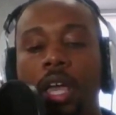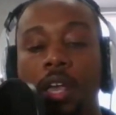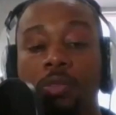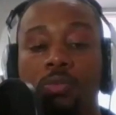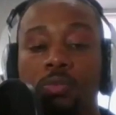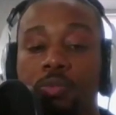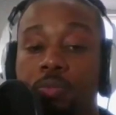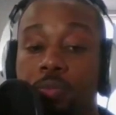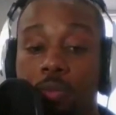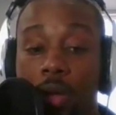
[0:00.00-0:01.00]
and
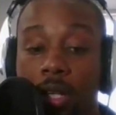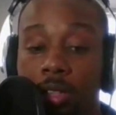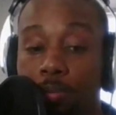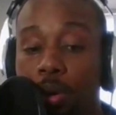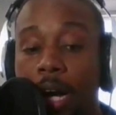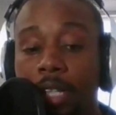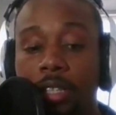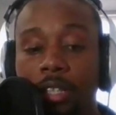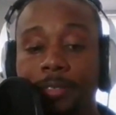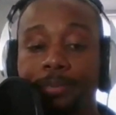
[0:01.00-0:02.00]

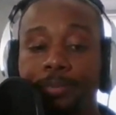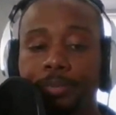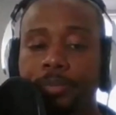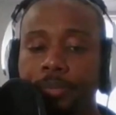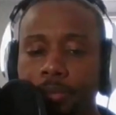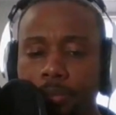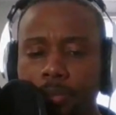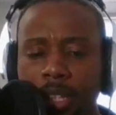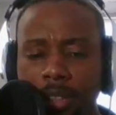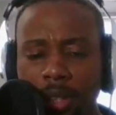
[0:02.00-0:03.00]
surprisingly,
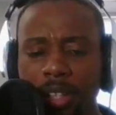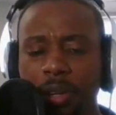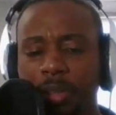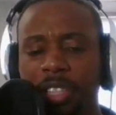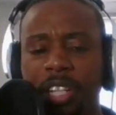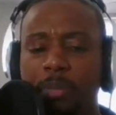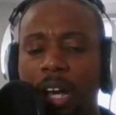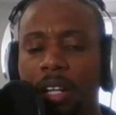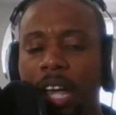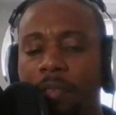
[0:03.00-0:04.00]
it's only going to return
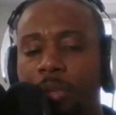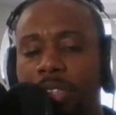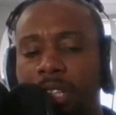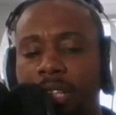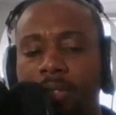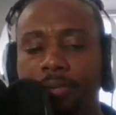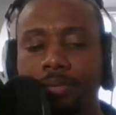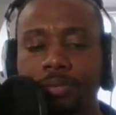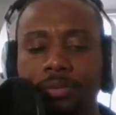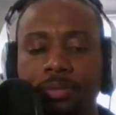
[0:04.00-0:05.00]
about 11%.
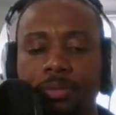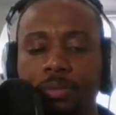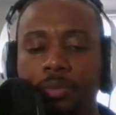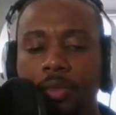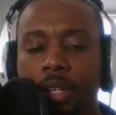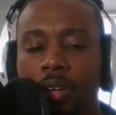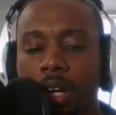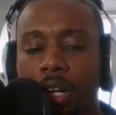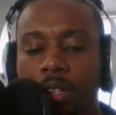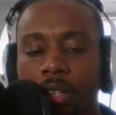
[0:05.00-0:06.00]

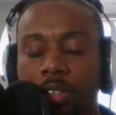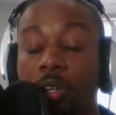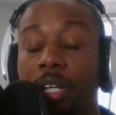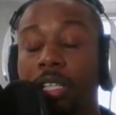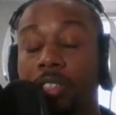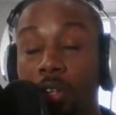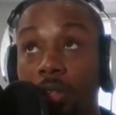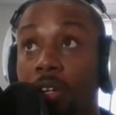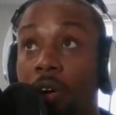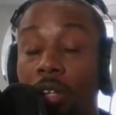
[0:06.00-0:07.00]
It's
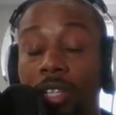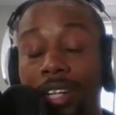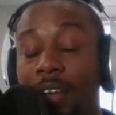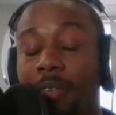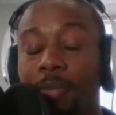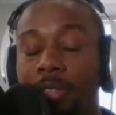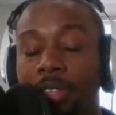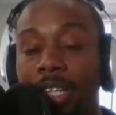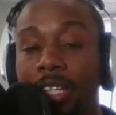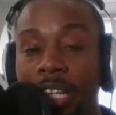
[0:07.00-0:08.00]
going to cause an
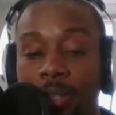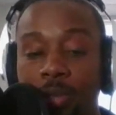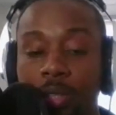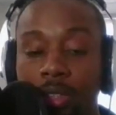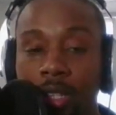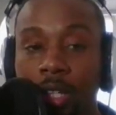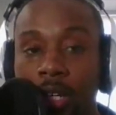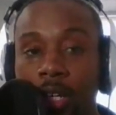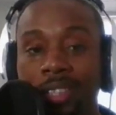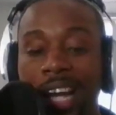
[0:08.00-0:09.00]
11% increase
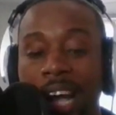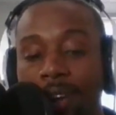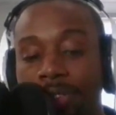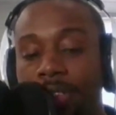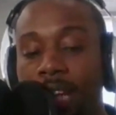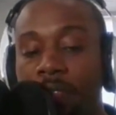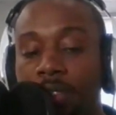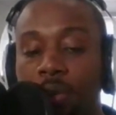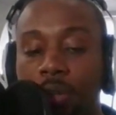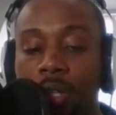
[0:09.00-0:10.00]
to the housing
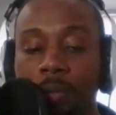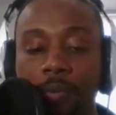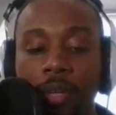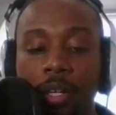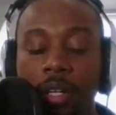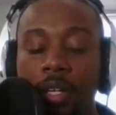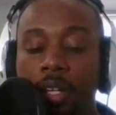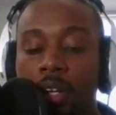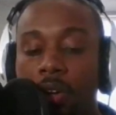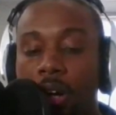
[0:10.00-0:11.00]
inventory,
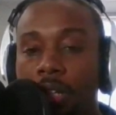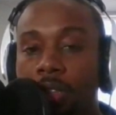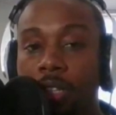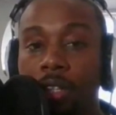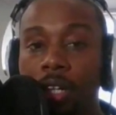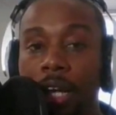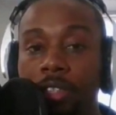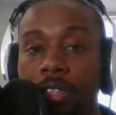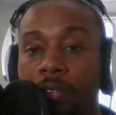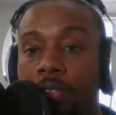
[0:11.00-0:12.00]
to the
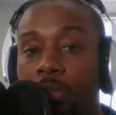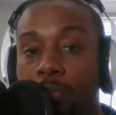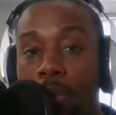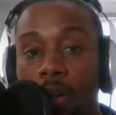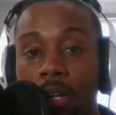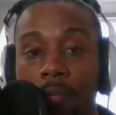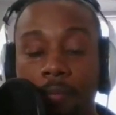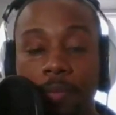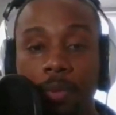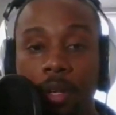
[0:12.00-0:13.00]
housing inventory market,
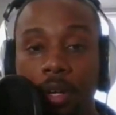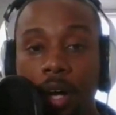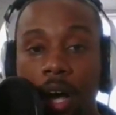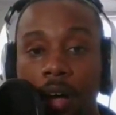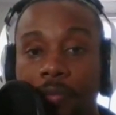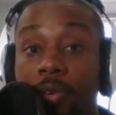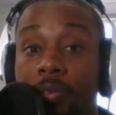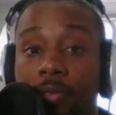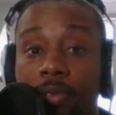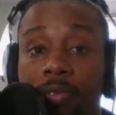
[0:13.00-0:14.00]

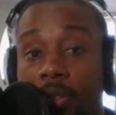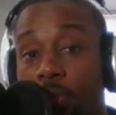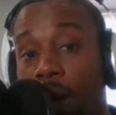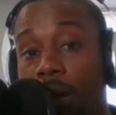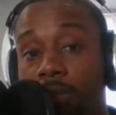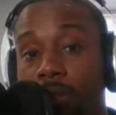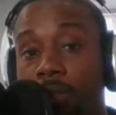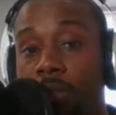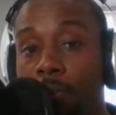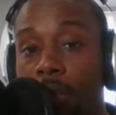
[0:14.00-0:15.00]
for new
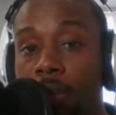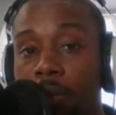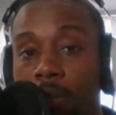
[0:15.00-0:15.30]
houses to be